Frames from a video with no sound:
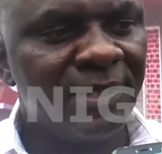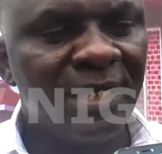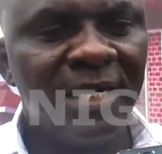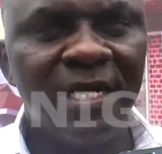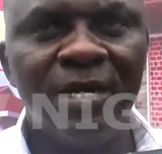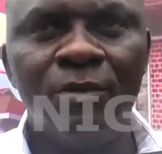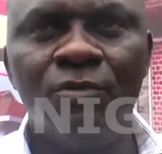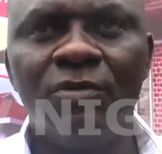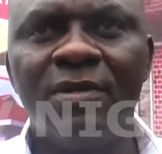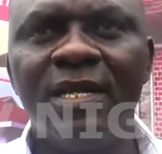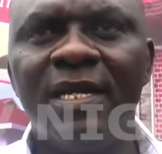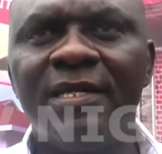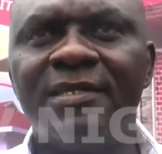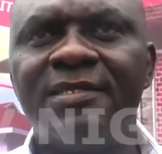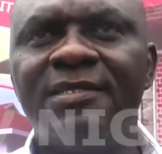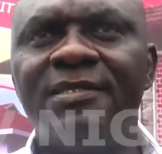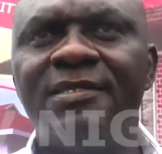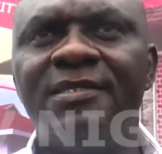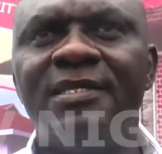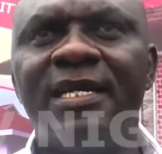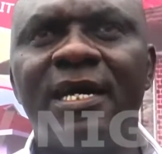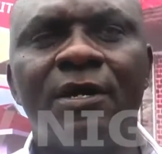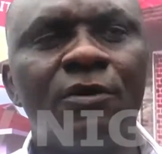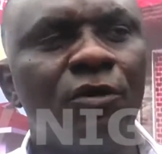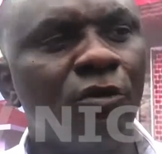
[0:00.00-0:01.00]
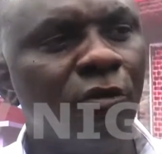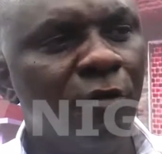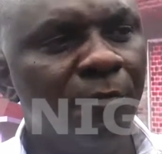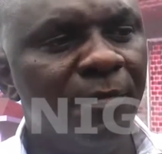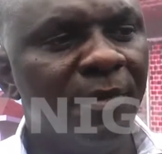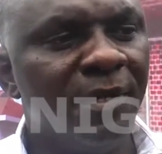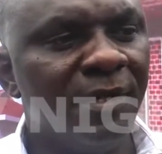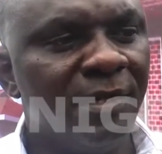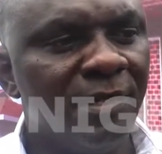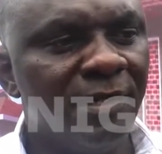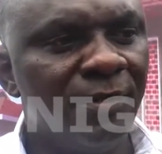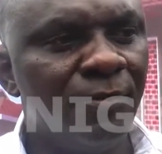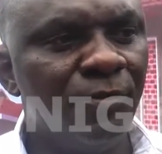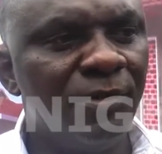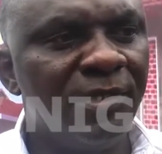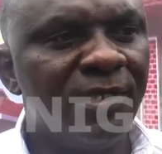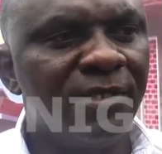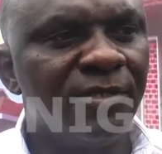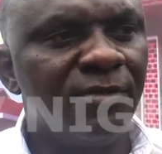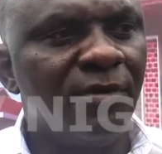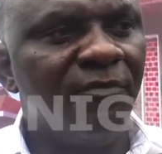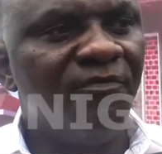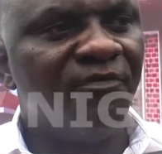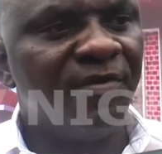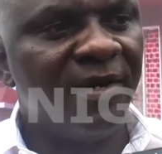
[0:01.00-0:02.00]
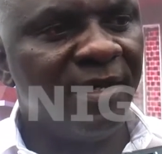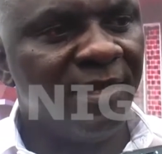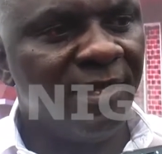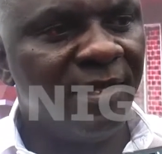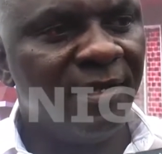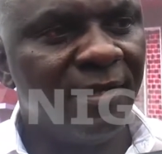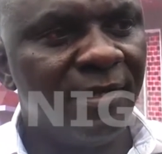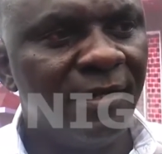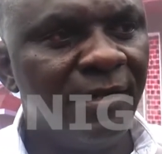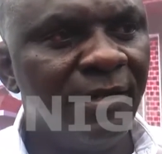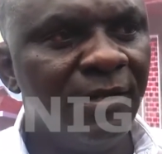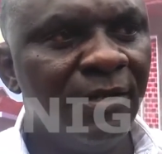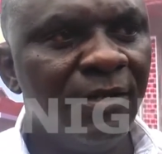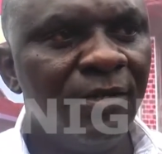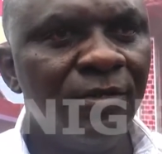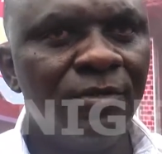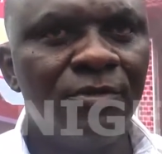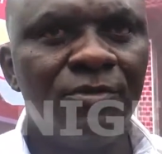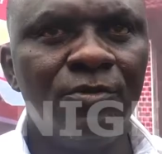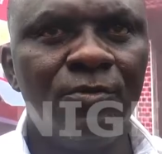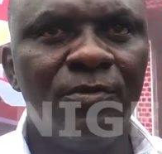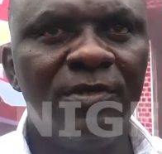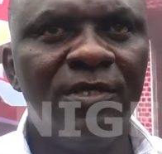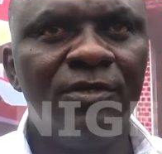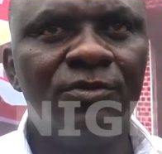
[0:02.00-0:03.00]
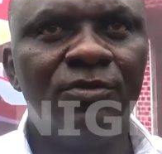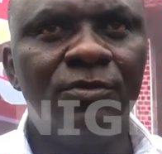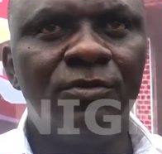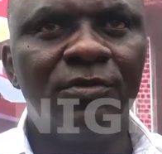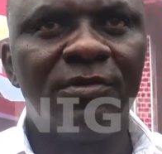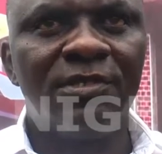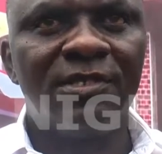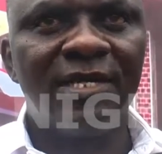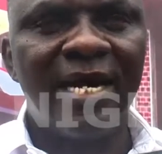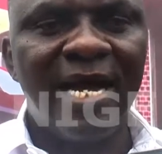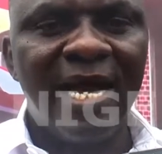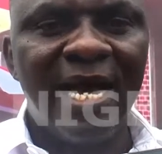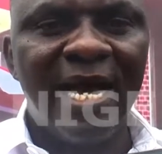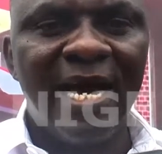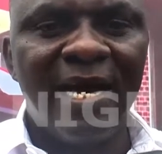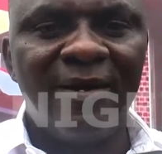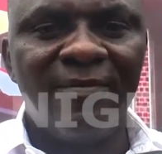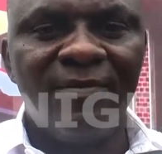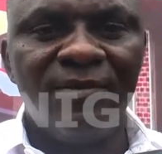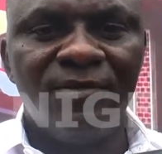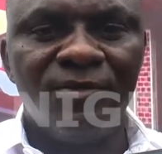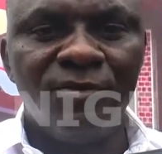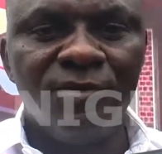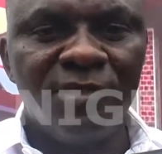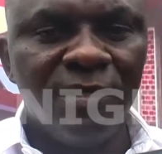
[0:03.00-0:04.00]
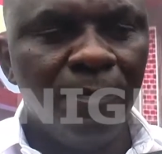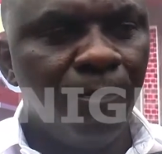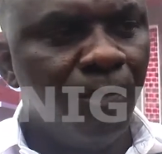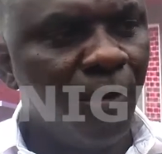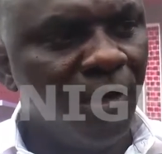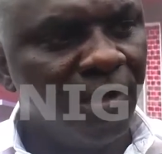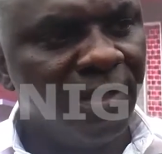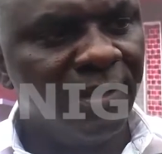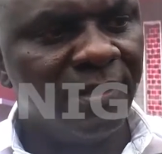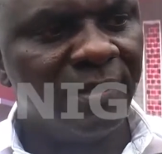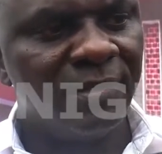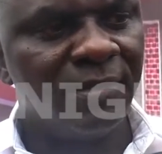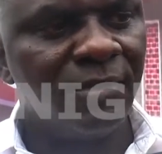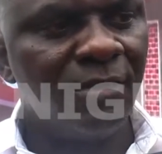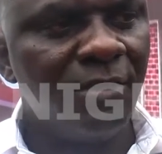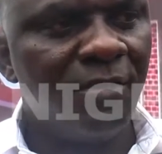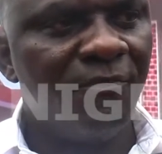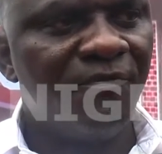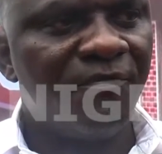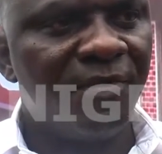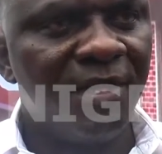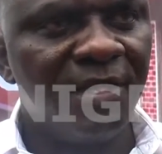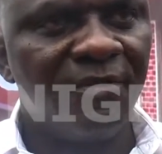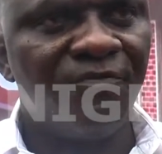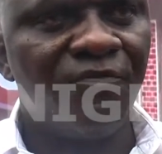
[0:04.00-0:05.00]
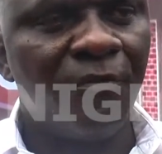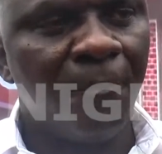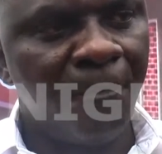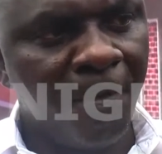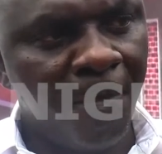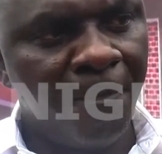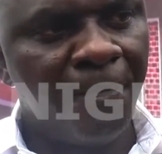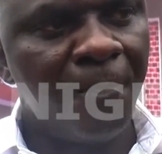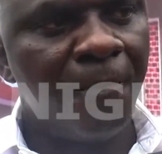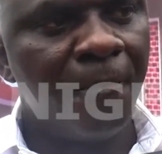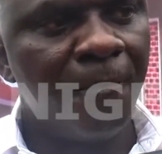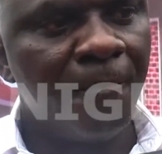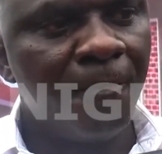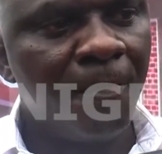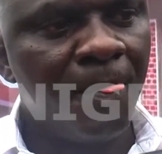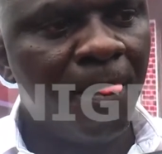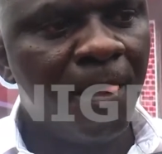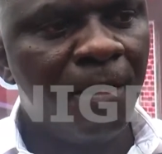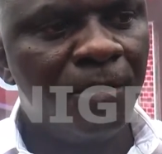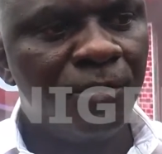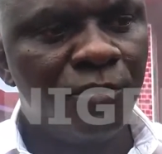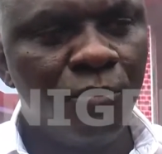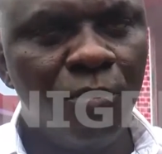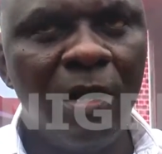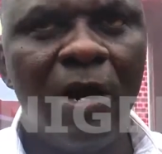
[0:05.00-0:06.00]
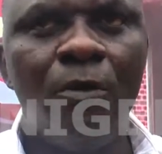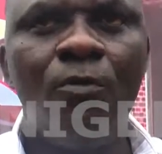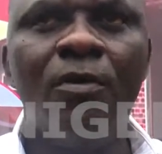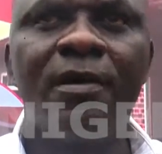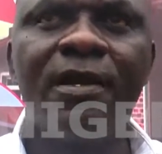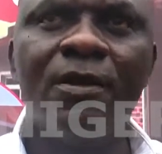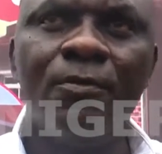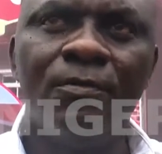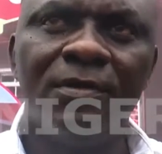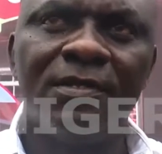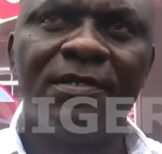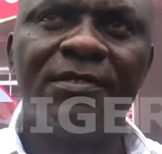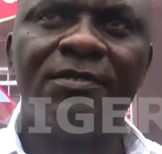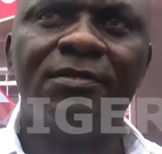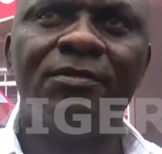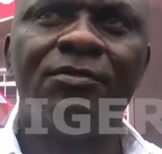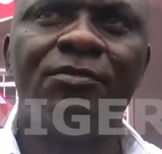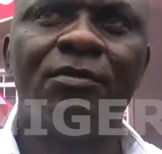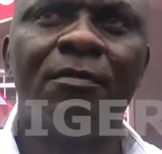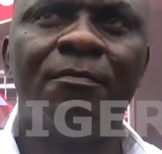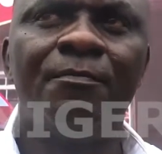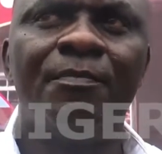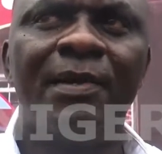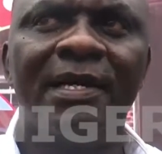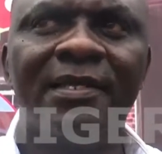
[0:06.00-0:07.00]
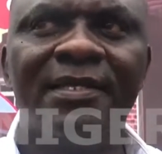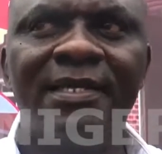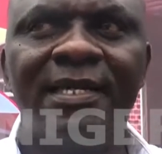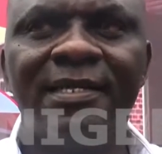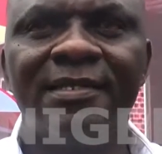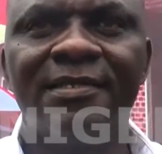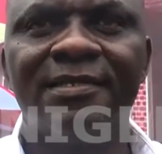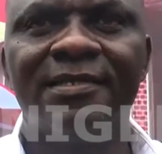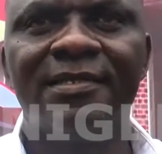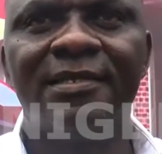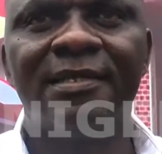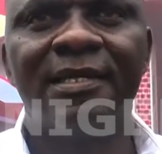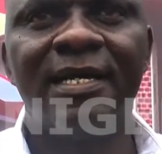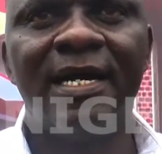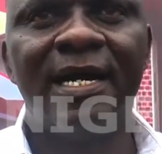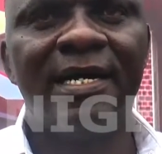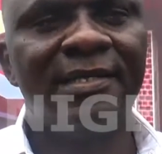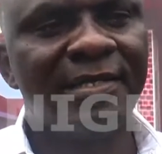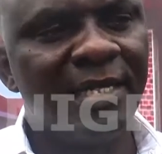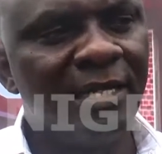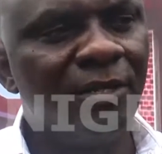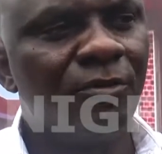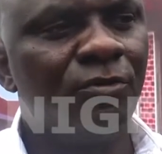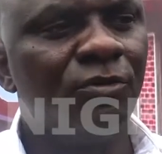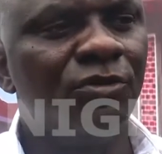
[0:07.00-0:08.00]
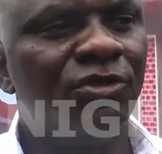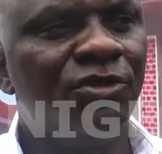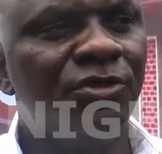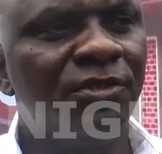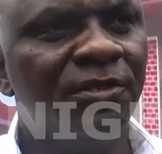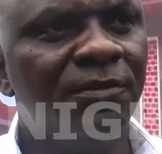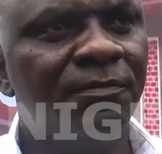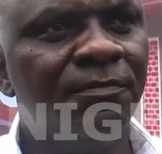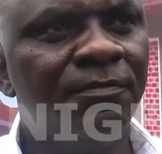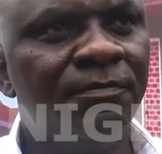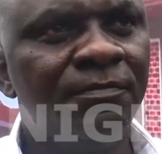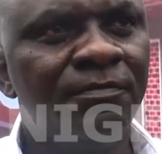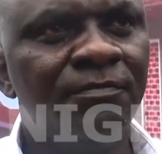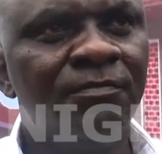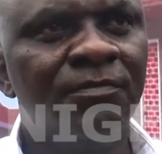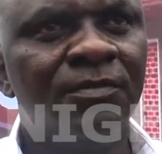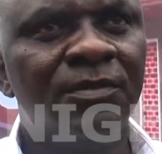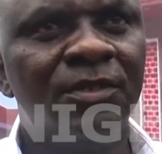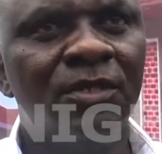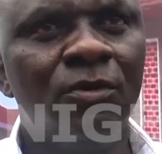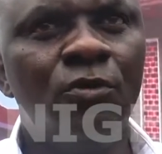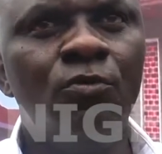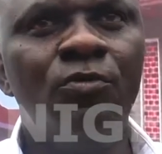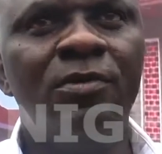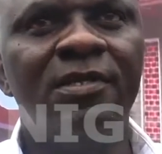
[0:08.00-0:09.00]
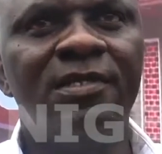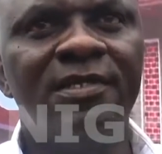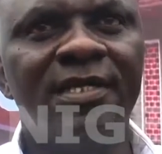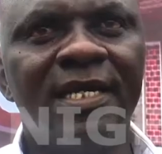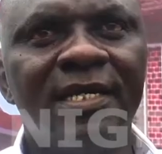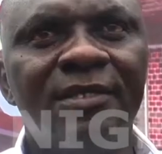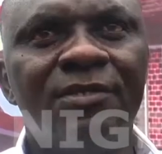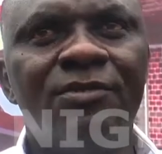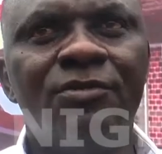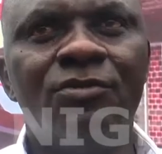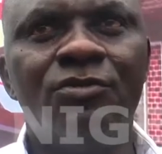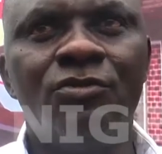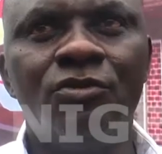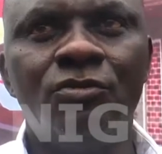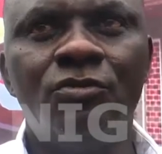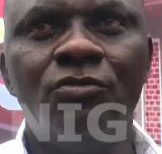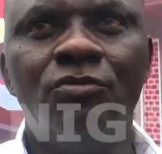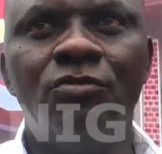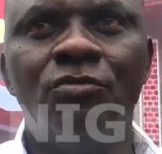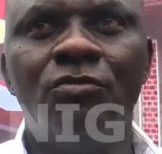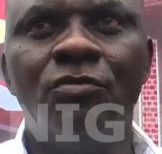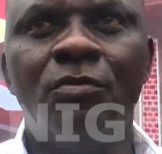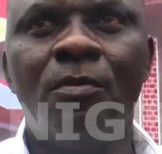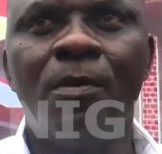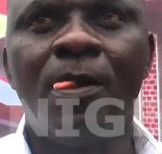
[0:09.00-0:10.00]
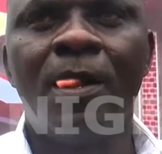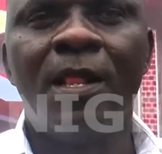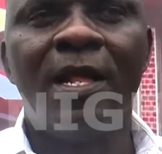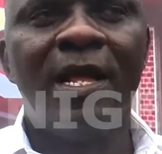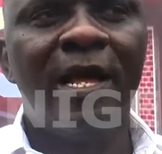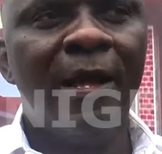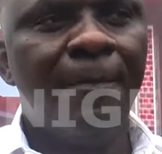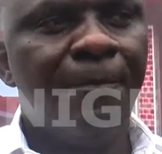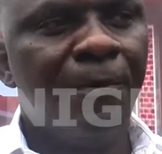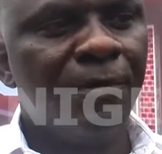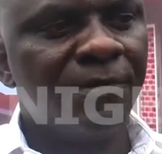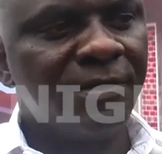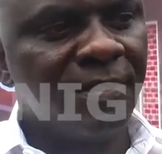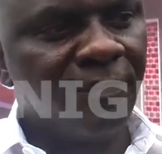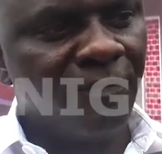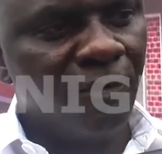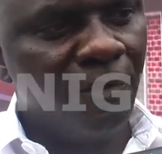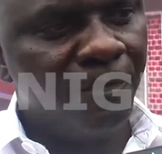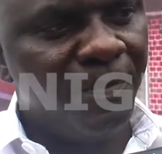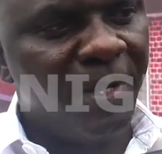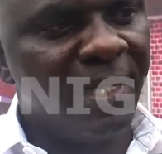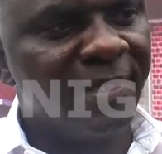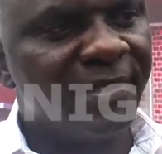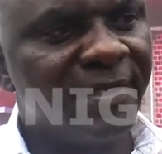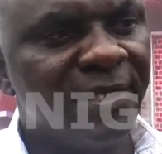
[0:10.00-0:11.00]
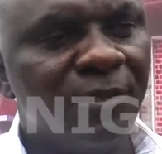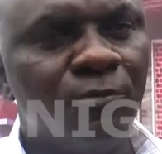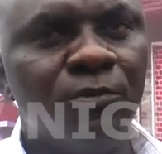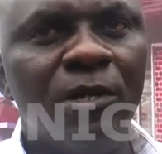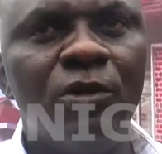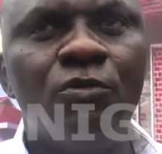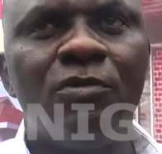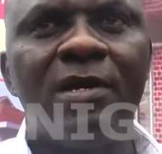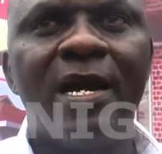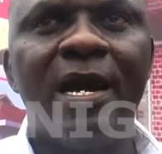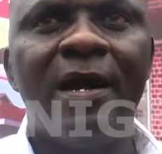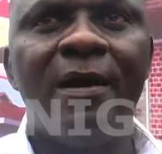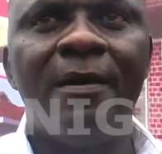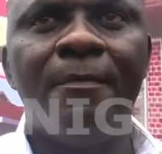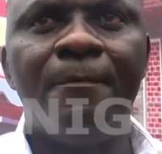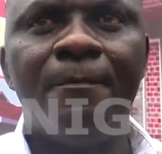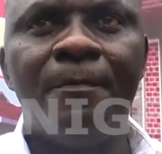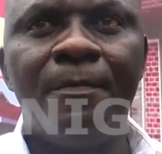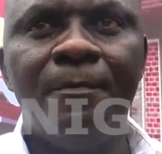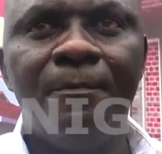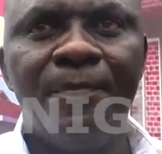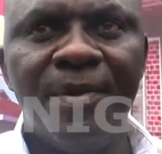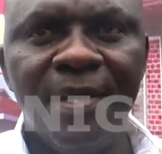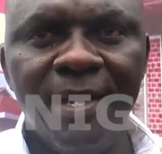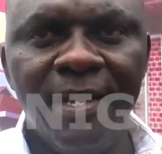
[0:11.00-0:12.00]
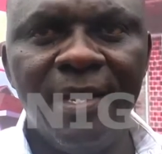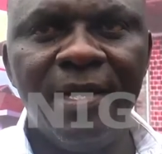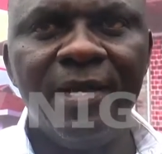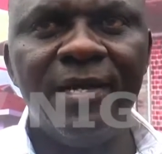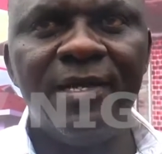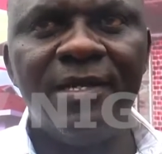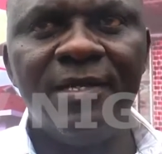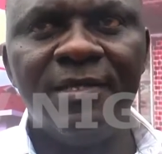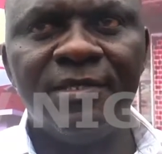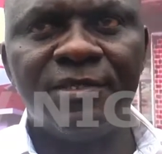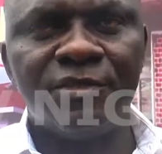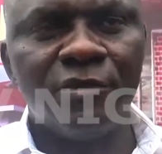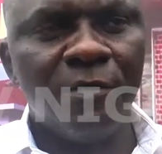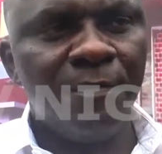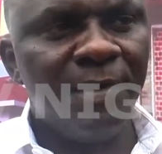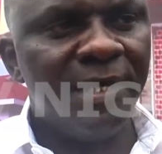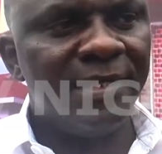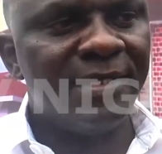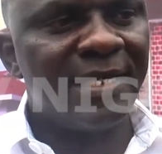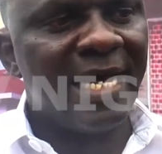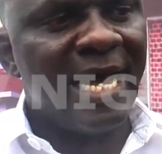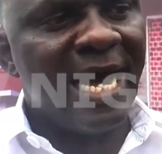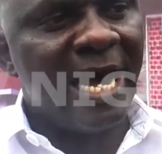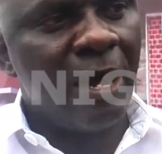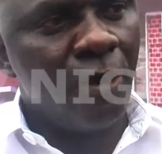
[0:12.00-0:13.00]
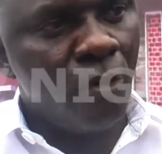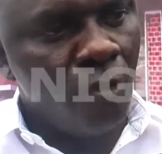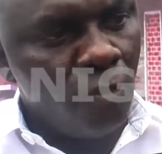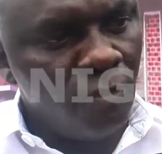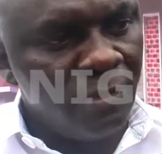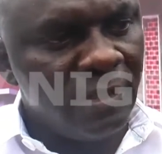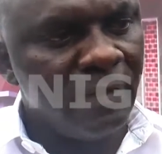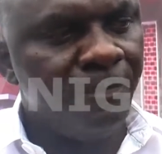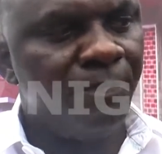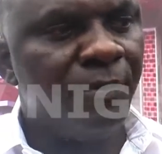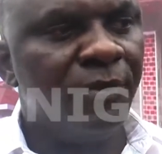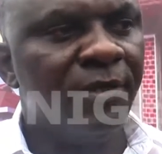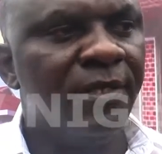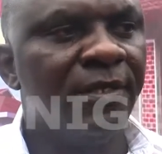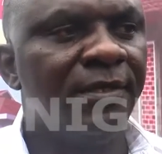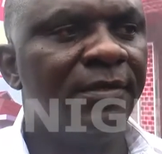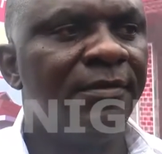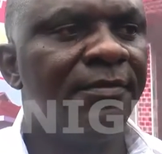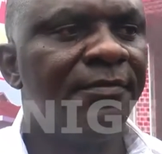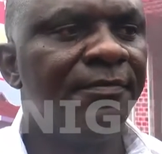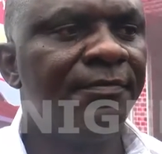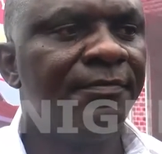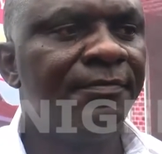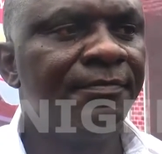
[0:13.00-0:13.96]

Looking at the economy, which is not friendly. So we need to try and reduce the burden of rent from people. So we are working with some partners outside the country who will tend to help us develop estates where you can pay installment and own the building.